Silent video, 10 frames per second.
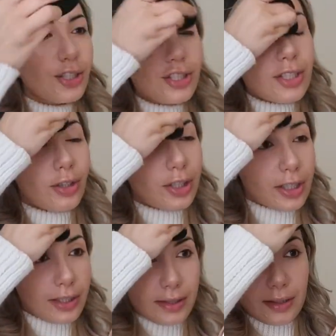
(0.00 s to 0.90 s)
it's just your
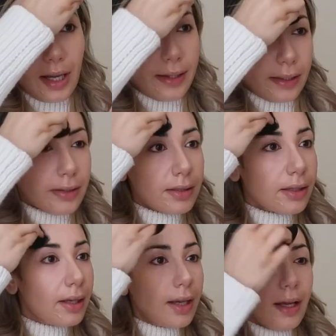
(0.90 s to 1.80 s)
girl is tired
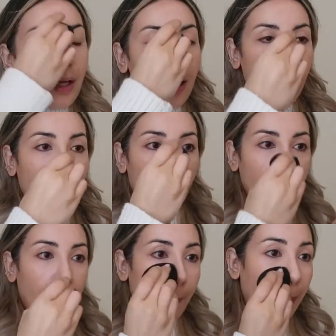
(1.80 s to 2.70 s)

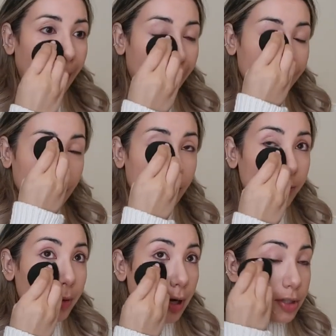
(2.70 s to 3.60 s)
um, i have a lot
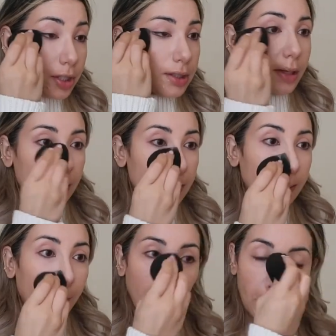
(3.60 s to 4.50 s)
of projects that i need
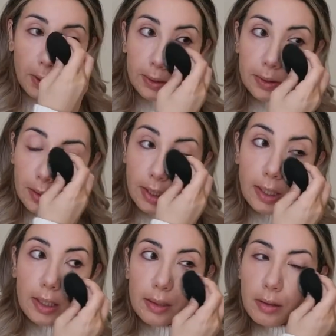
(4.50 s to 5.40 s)
to work on
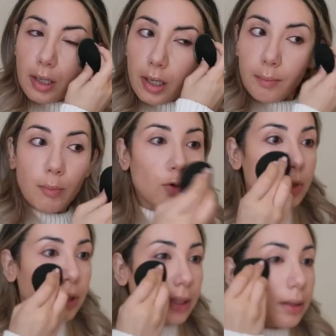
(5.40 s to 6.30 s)
today uh,
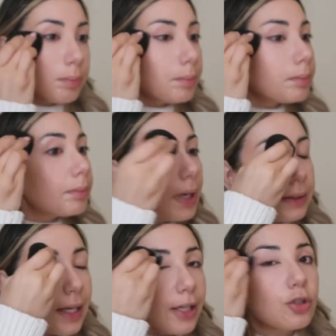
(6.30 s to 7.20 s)
mostly
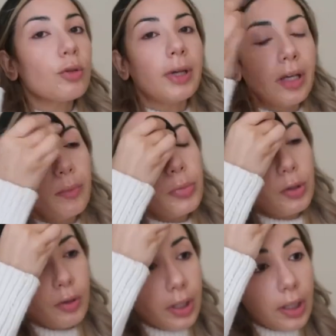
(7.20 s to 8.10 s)
attached to my
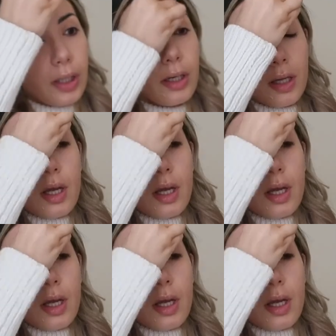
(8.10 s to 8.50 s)
computer